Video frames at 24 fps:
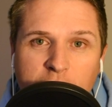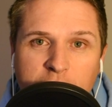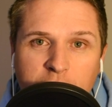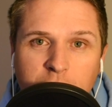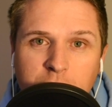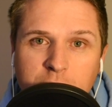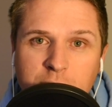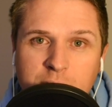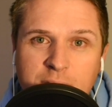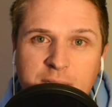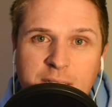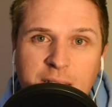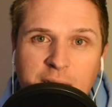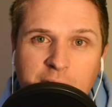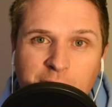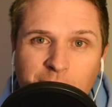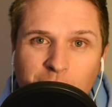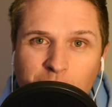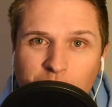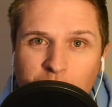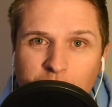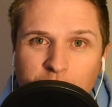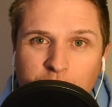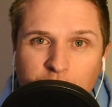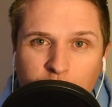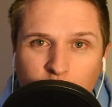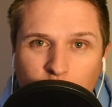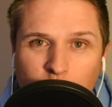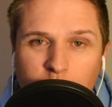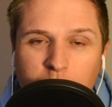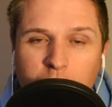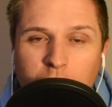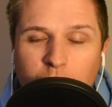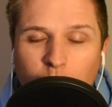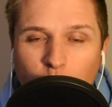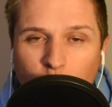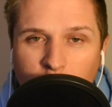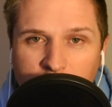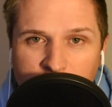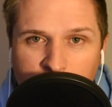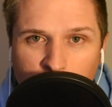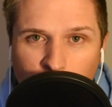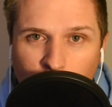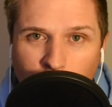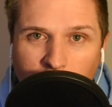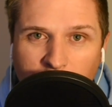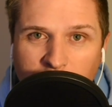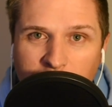Hilton sitting on your
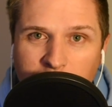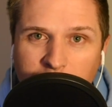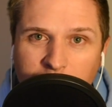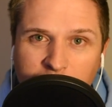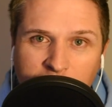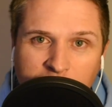waiver wire.